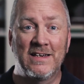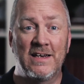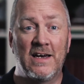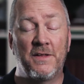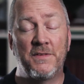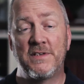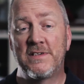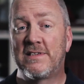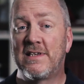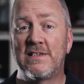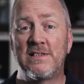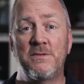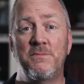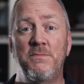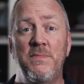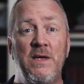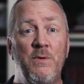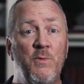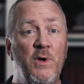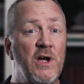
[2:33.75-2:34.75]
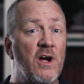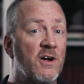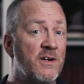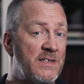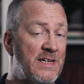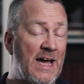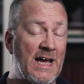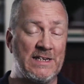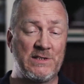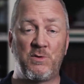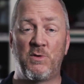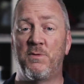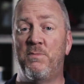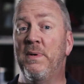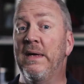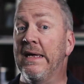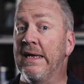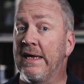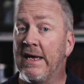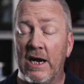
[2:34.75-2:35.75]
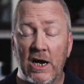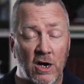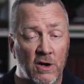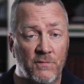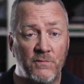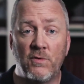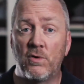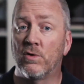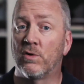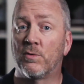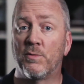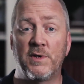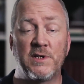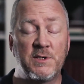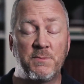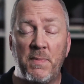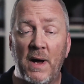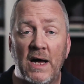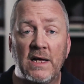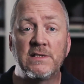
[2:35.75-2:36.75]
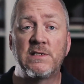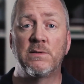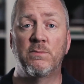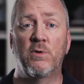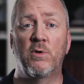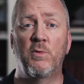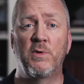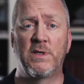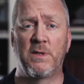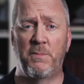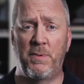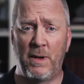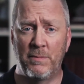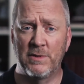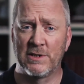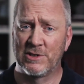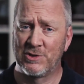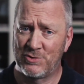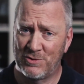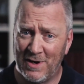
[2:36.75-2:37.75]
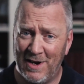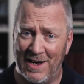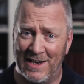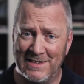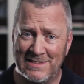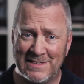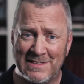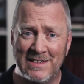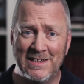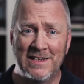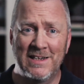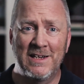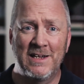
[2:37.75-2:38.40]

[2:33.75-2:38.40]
Now, this doesn't mean we aren't tasked with being careful or responsible with the public's trust,